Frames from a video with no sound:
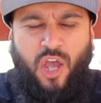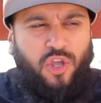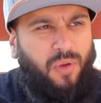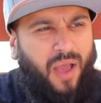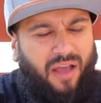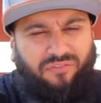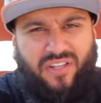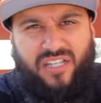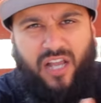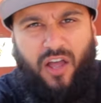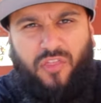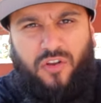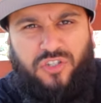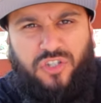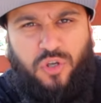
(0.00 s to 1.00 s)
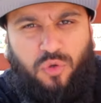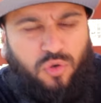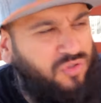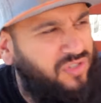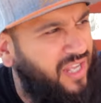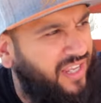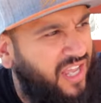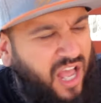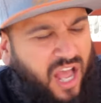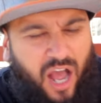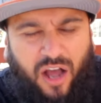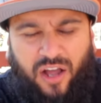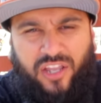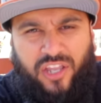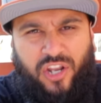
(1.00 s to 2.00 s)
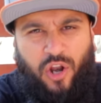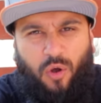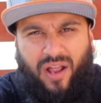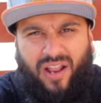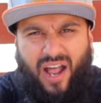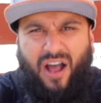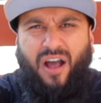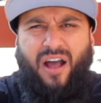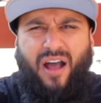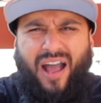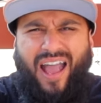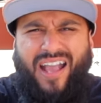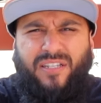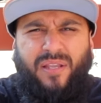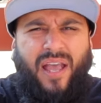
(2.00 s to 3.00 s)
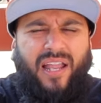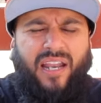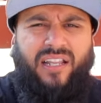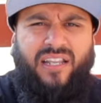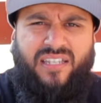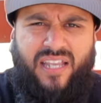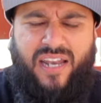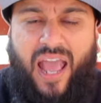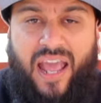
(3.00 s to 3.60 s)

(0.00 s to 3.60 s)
You have this other dude who's like, like, listen,